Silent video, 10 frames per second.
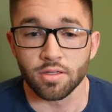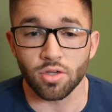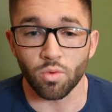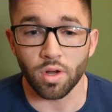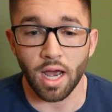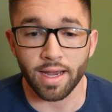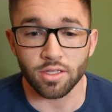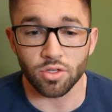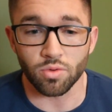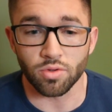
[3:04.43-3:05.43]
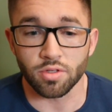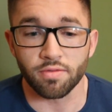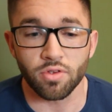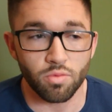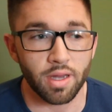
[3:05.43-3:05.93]
So what I do, there's
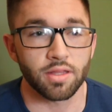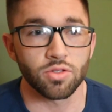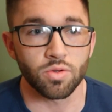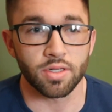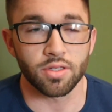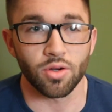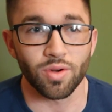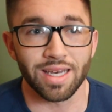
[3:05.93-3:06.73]
a few methods you can do,